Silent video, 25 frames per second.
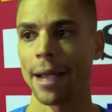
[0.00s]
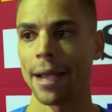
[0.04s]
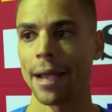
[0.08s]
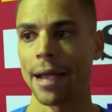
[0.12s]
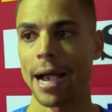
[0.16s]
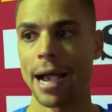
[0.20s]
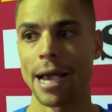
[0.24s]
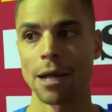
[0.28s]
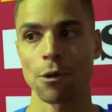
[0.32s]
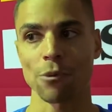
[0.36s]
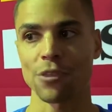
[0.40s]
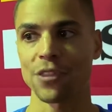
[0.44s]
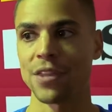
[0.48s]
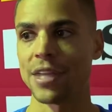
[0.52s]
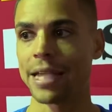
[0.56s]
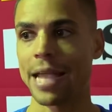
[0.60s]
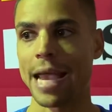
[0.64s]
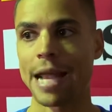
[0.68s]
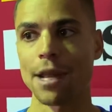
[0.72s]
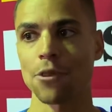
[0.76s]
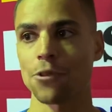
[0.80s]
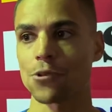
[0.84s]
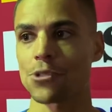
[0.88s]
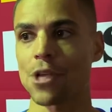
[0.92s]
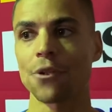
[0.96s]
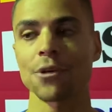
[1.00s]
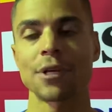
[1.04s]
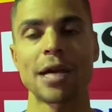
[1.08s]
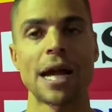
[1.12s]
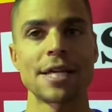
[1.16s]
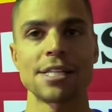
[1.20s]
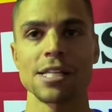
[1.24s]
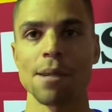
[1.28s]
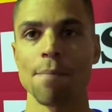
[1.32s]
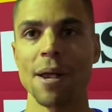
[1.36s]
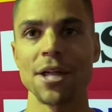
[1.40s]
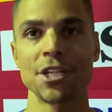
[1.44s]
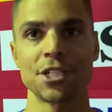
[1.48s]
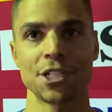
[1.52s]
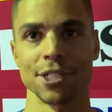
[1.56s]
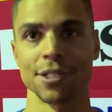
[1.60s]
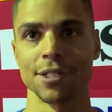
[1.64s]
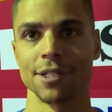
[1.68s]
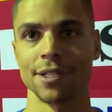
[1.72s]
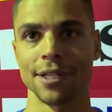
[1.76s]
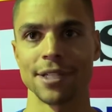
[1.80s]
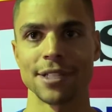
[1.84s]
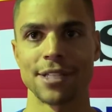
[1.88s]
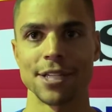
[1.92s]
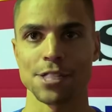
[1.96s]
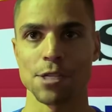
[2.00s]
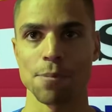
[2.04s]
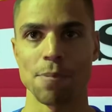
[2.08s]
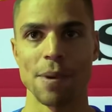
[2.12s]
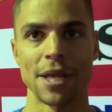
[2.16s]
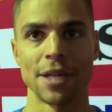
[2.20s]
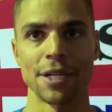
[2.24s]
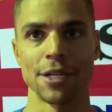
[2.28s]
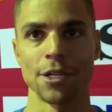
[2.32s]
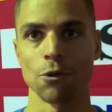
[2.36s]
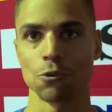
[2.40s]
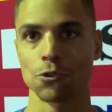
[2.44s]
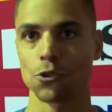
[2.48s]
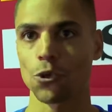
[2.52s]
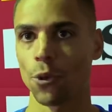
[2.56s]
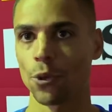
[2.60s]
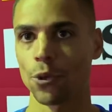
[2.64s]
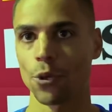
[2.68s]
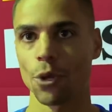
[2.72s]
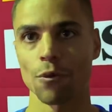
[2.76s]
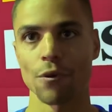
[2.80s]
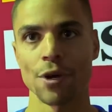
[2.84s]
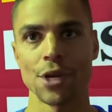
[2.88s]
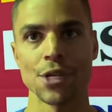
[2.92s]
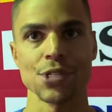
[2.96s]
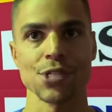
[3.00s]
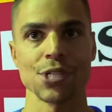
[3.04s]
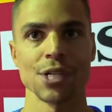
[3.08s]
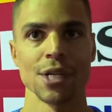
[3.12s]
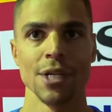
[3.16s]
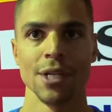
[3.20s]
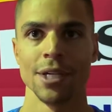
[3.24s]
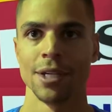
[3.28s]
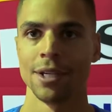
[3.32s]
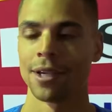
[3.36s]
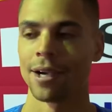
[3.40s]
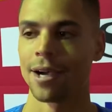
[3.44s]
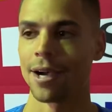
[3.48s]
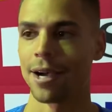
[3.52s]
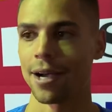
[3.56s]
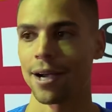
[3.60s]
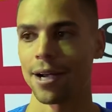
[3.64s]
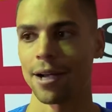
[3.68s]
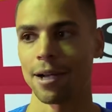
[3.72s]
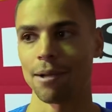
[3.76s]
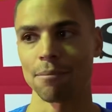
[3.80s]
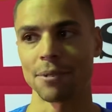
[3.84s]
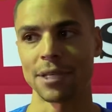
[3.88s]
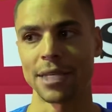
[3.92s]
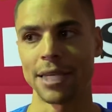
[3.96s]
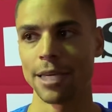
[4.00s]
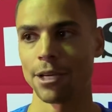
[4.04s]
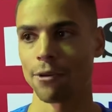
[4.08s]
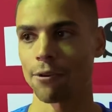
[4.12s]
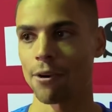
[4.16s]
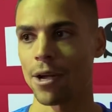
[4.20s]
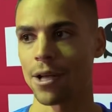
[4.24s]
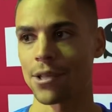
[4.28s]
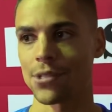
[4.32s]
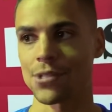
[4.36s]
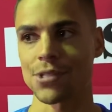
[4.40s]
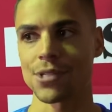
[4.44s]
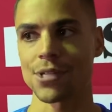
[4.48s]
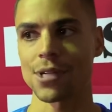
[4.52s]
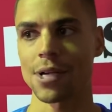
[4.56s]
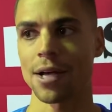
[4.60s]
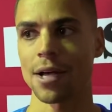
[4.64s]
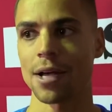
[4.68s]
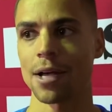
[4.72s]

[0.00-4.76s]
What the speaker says: I don't think any of those other guys I mentioned anticipated, you know, Doran Olreis, Kierans.